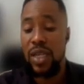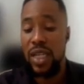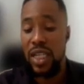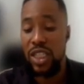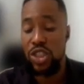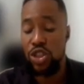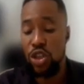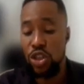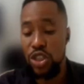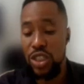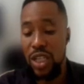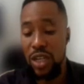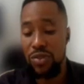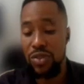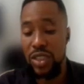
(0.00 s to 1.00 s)
a
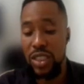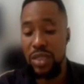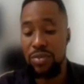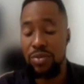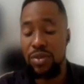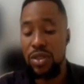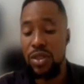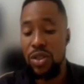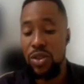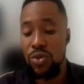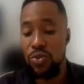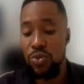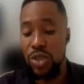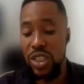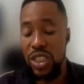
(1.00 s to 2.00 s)
junctional rhythm,
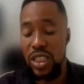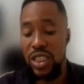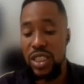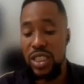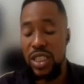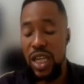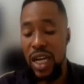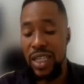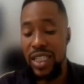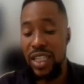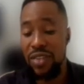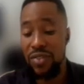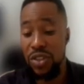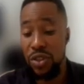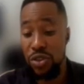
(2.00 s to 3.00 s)
which is an
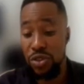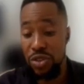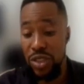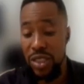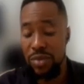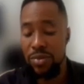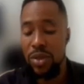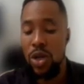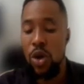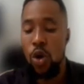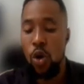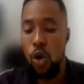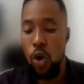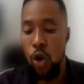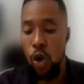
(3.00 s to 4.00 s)
AV node rhythm,
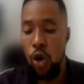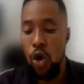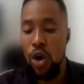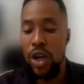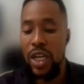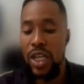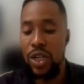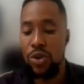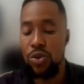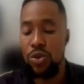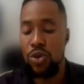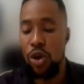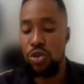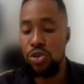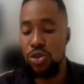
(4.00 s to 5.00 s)
or it could
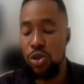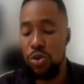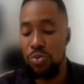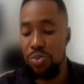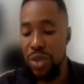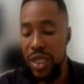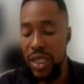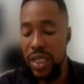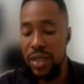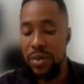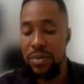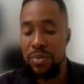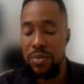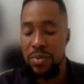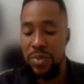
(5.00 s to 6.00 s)
also be
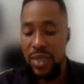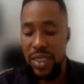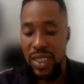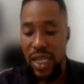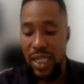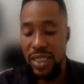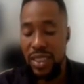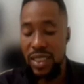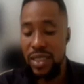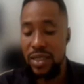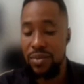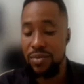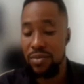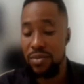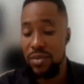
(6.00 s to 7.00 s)
that
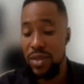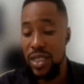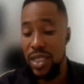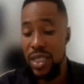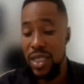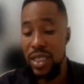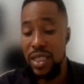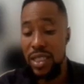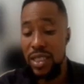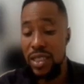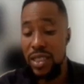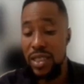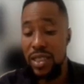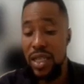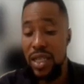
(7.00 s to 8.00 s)
it
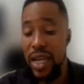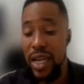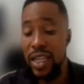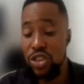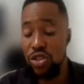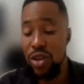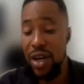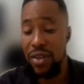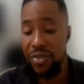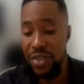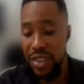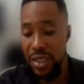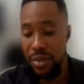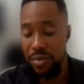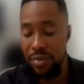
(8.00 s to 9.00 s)
is atrial
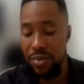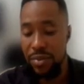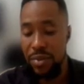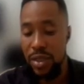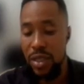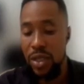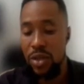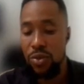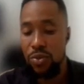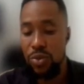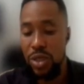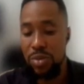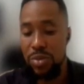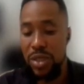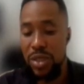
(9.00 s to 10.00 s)
rhythm,
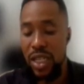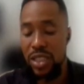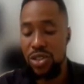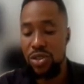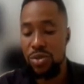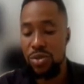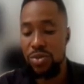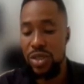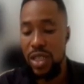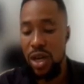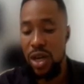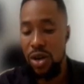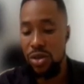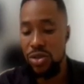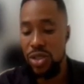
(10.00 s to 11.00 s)
which means that some
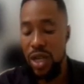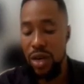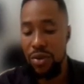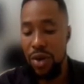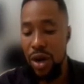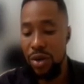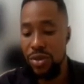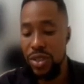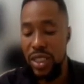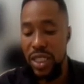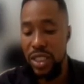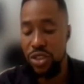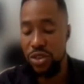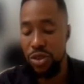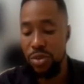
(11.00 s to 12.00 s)
cells around the
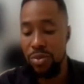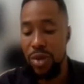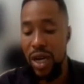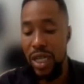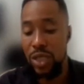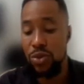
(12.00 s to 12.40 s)
atrium are